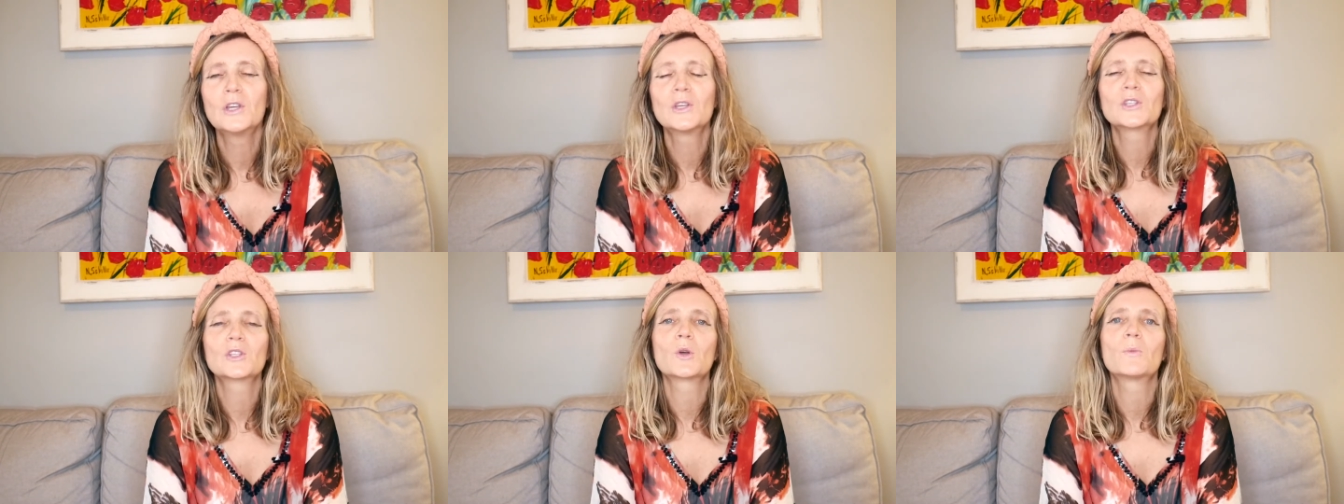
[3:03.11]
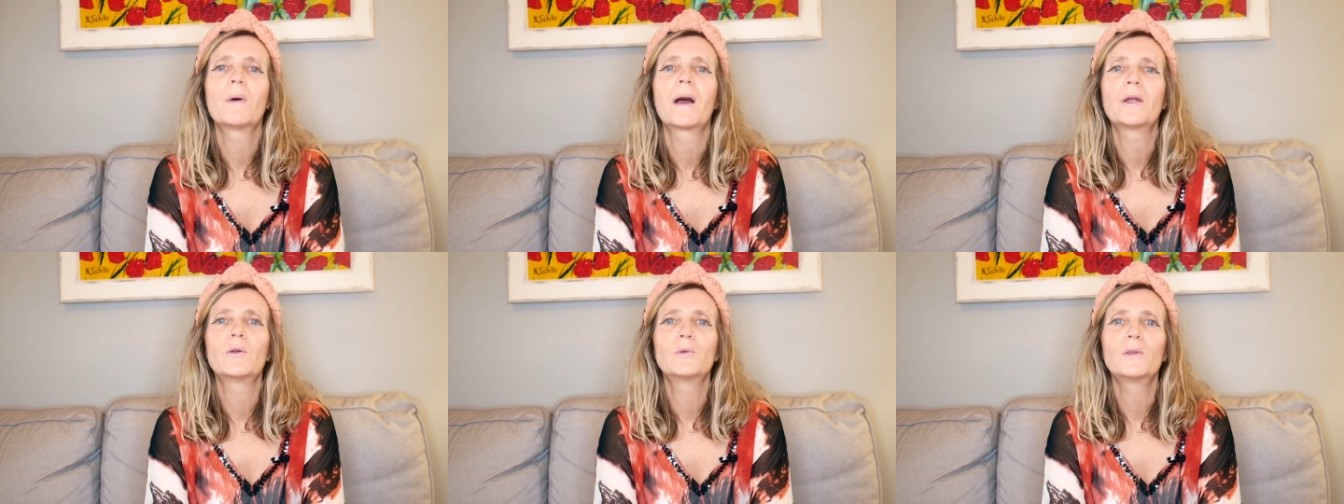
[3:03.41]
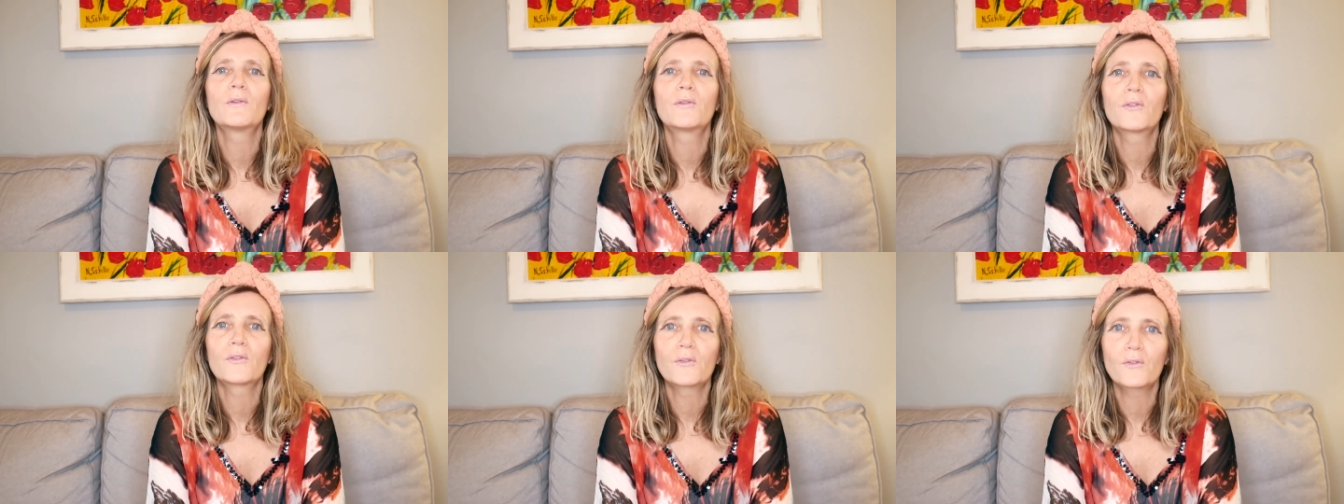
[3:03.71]
So by
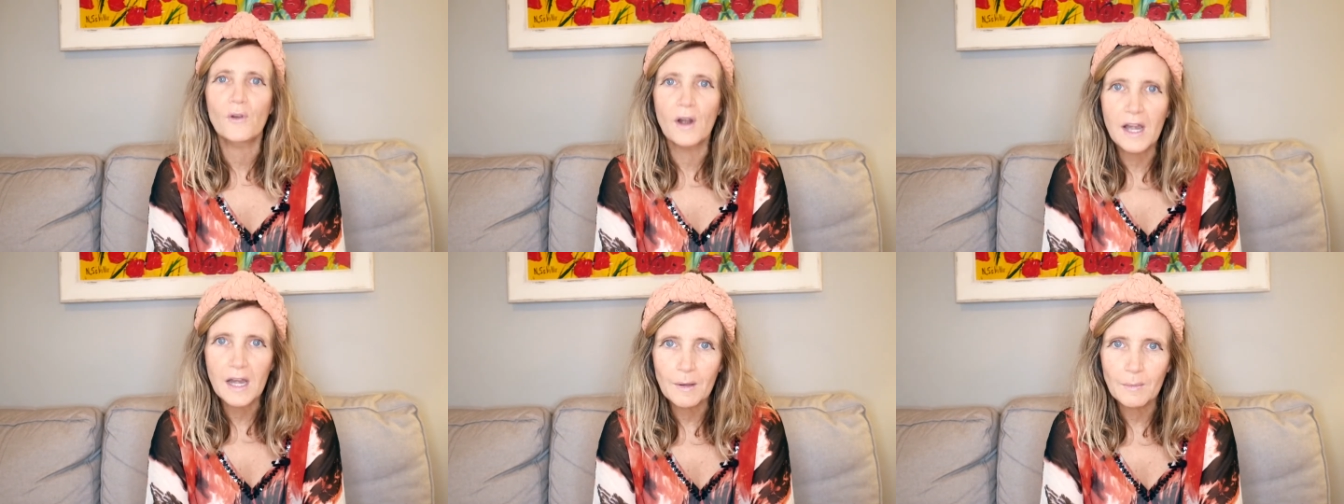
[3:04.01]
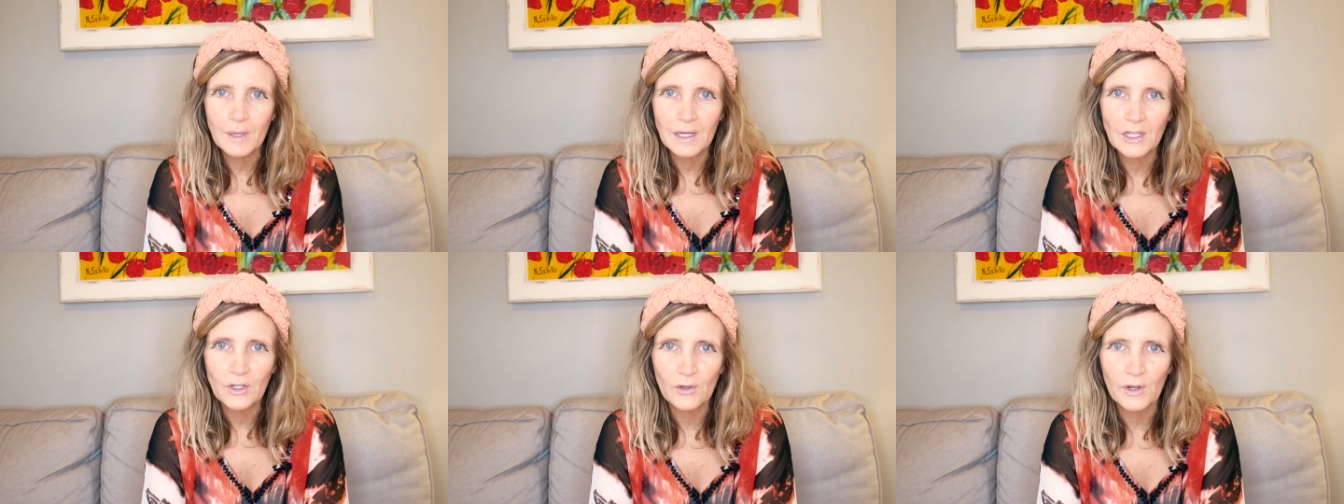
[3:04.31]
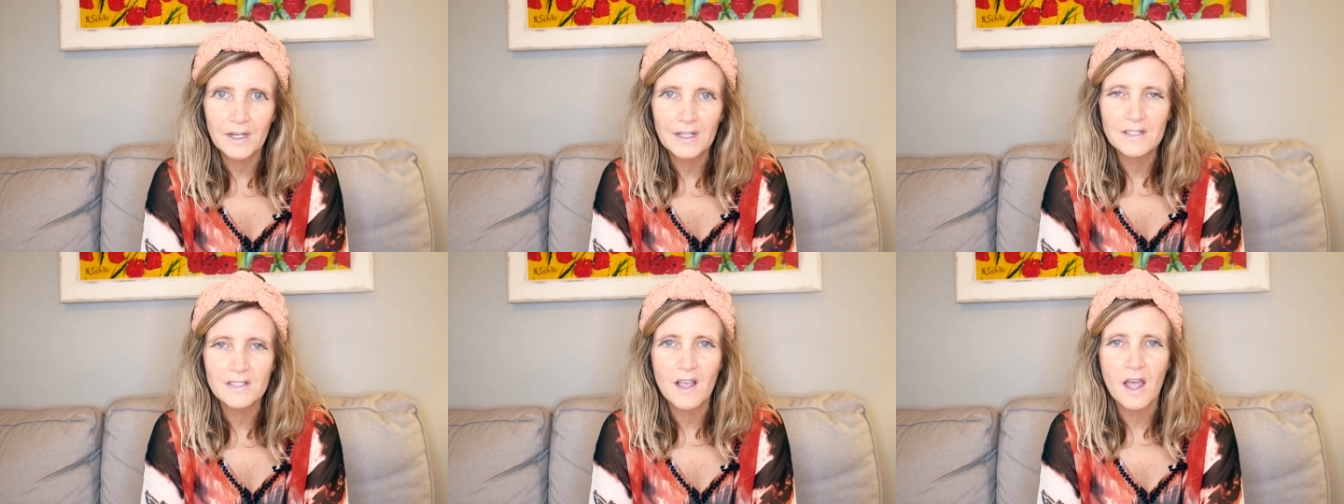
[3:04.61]
reframing your
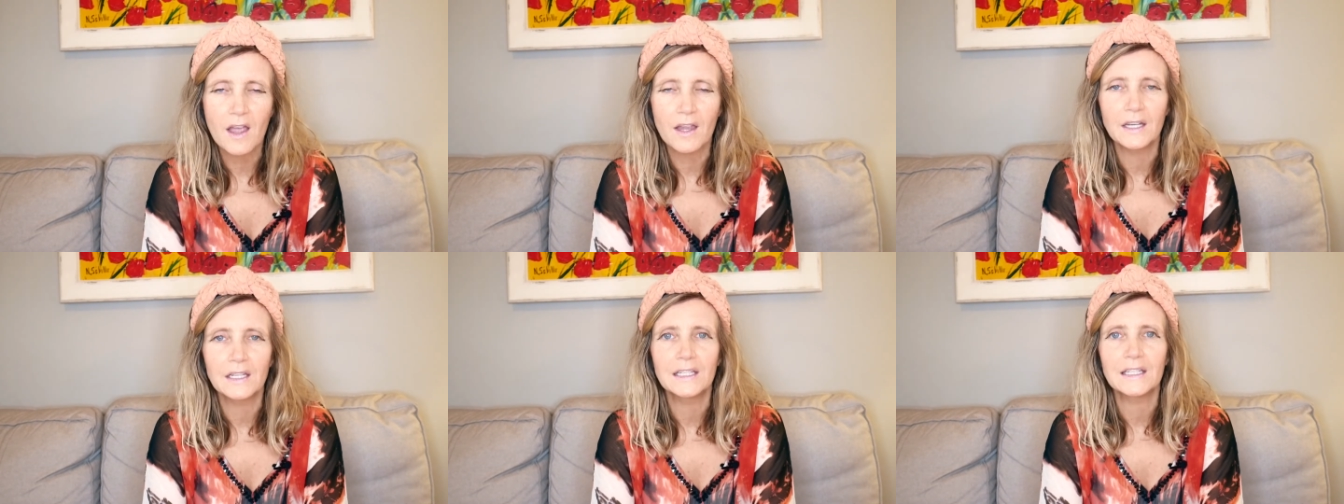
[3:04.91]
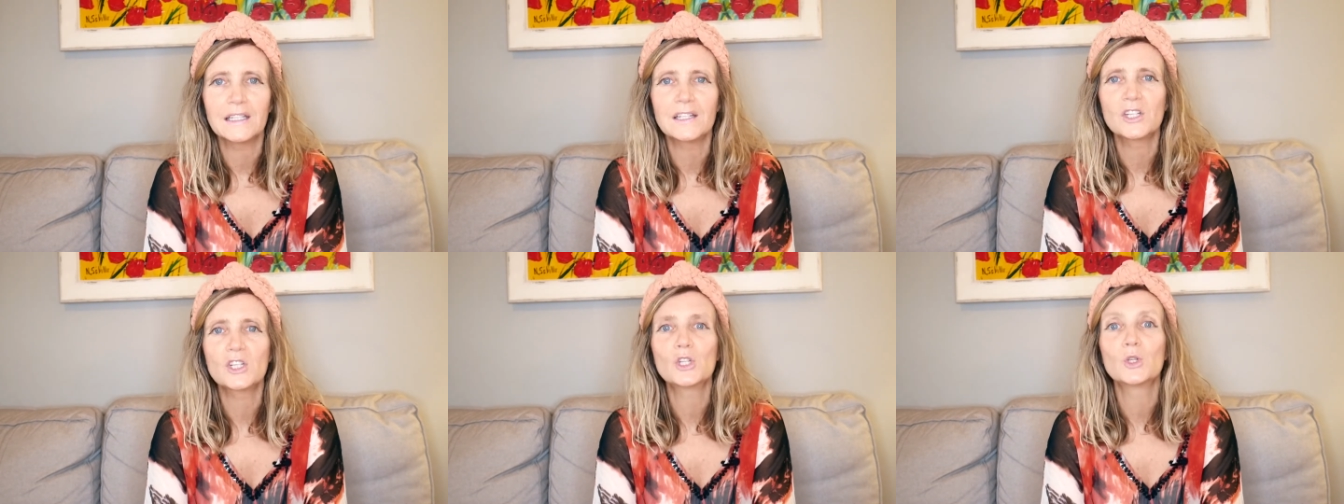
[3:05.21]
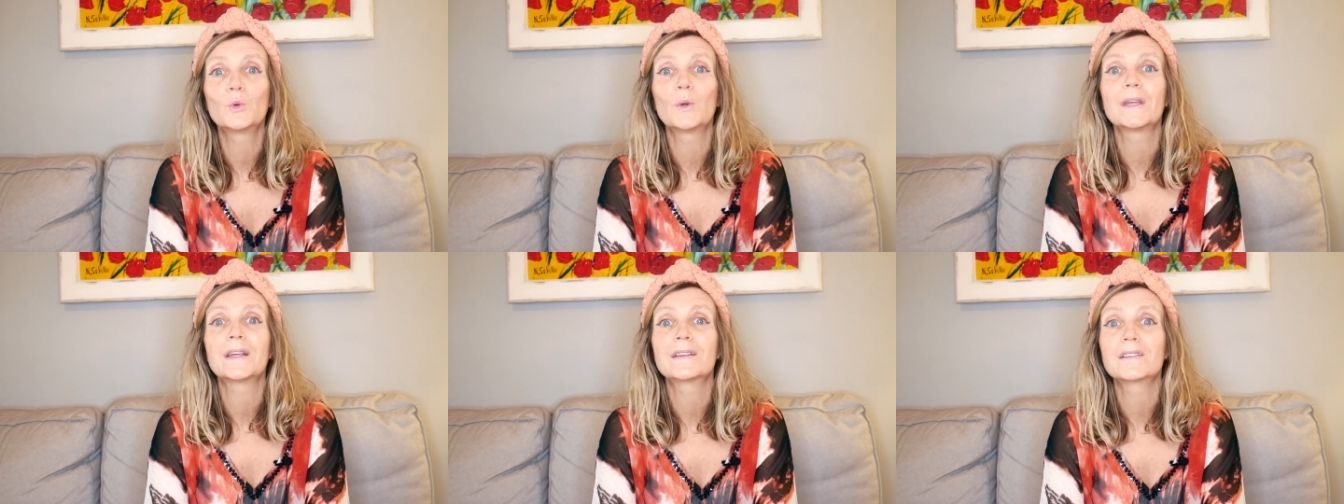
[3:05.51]
anxiety
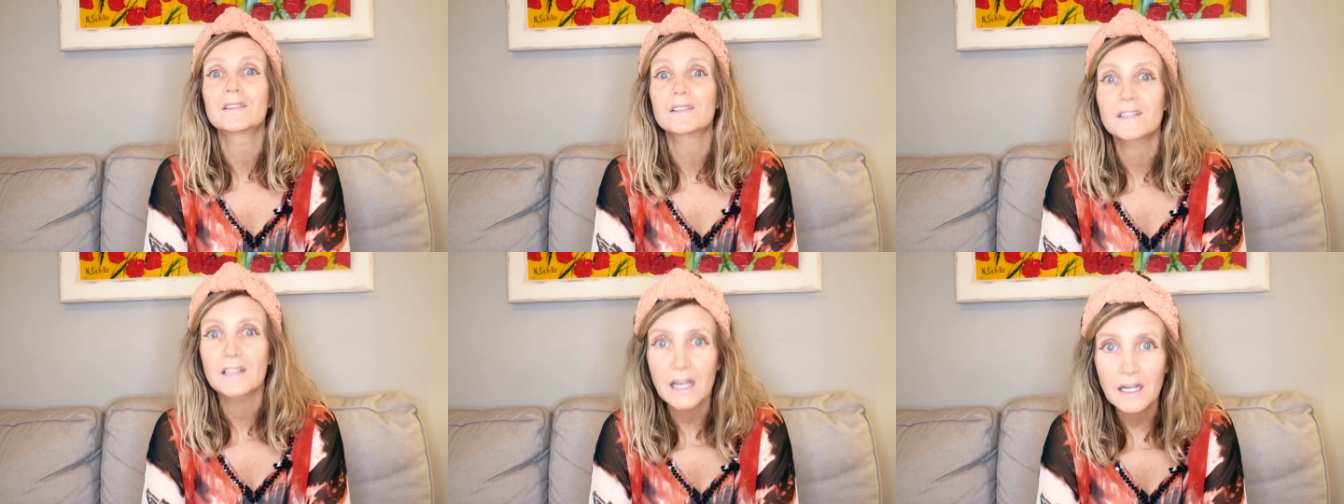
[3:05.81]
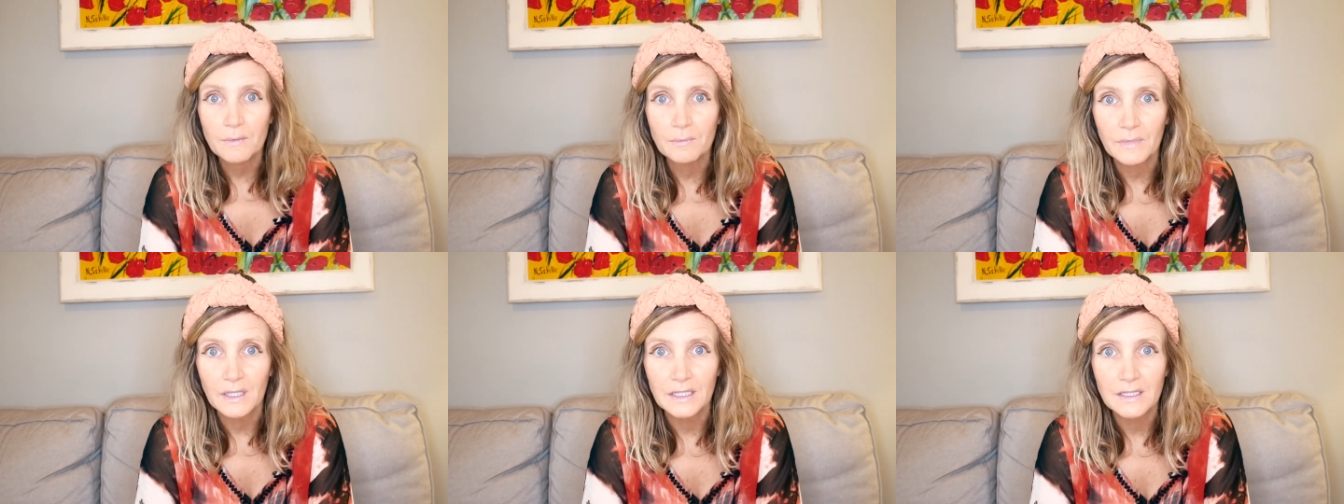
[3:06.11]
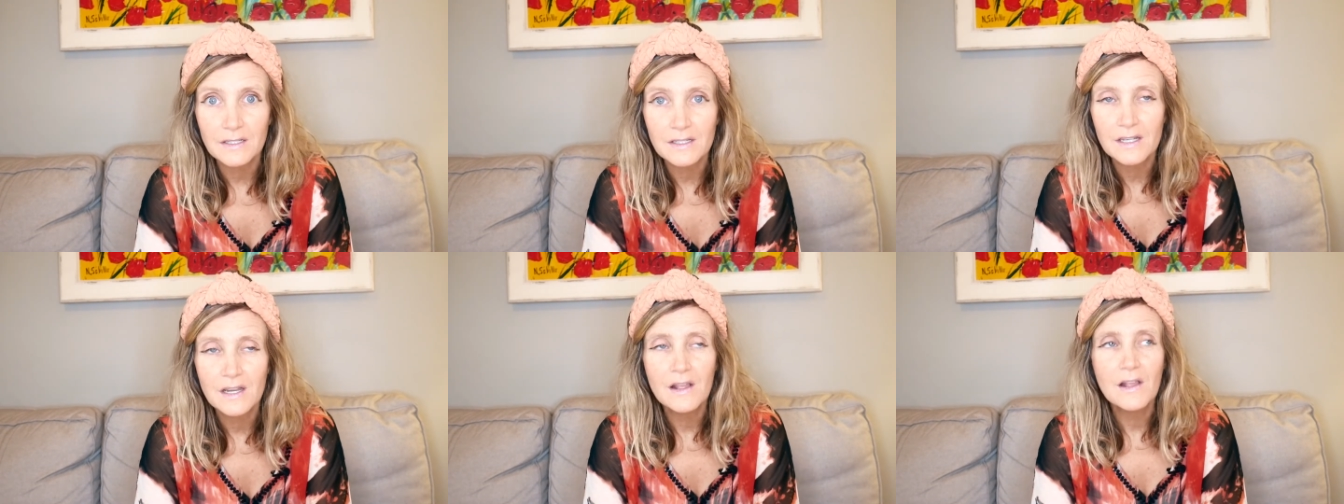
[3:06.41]
into
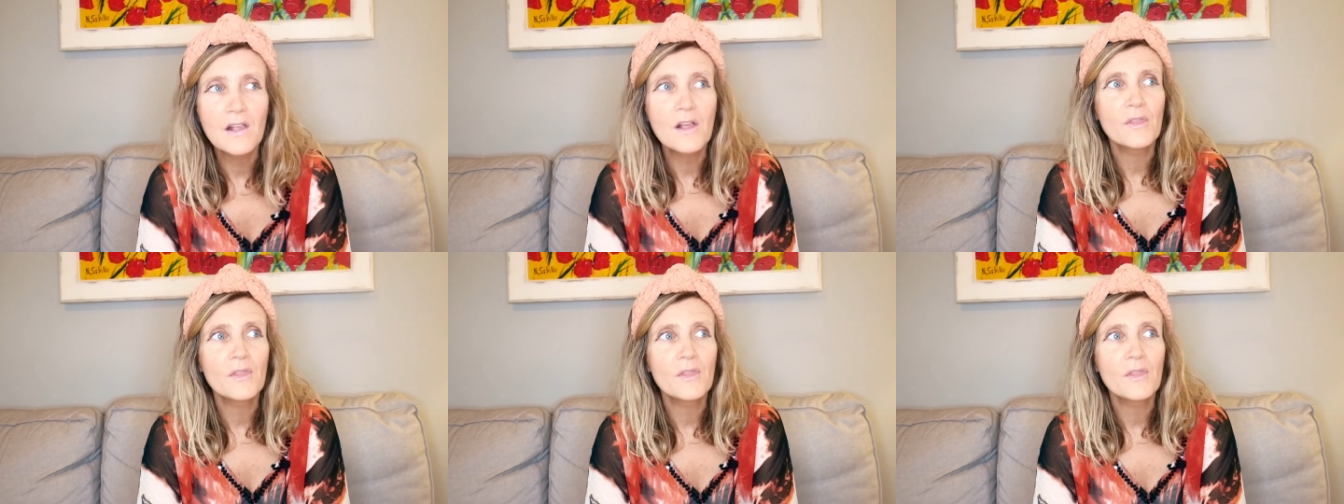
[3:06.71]
excitement,